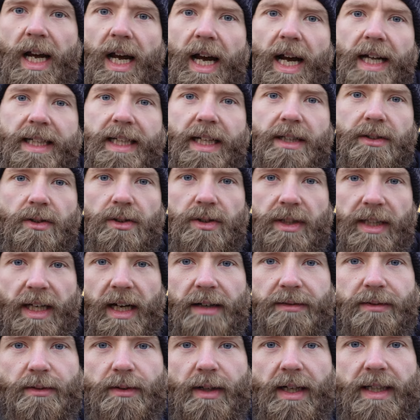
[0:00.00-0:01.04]
And then on the
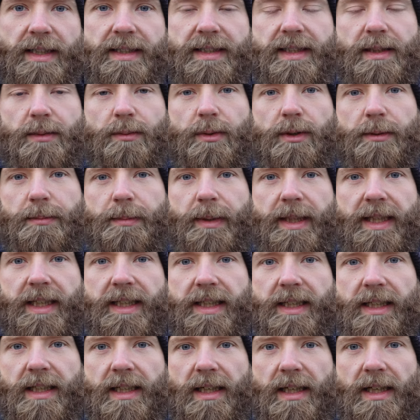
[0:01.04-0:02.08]
other end, it would
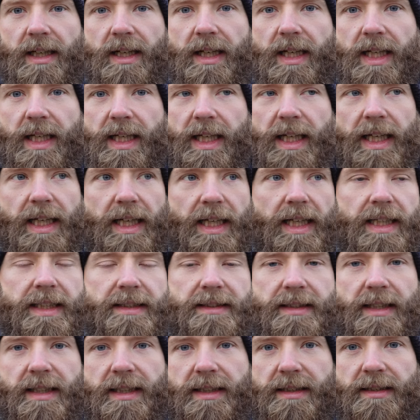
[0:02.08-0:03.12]
be
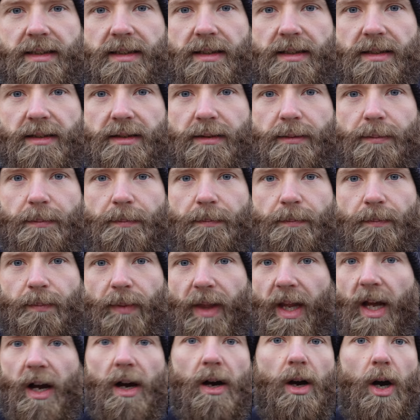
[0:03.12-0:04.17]
eating
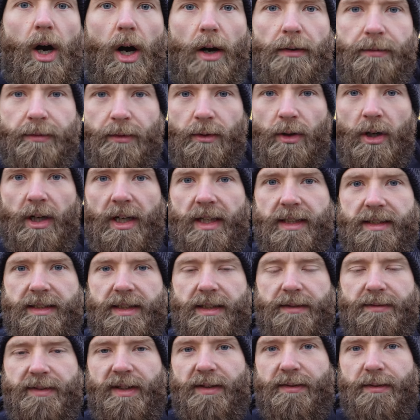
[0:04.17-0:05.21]
a
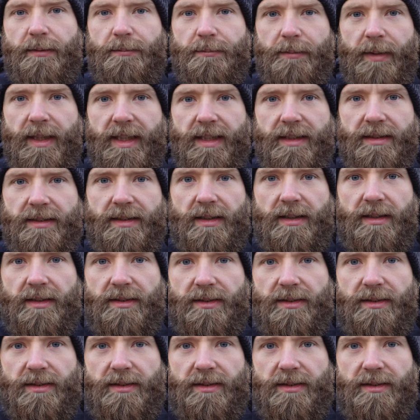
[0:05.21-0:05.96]
variety of different meats.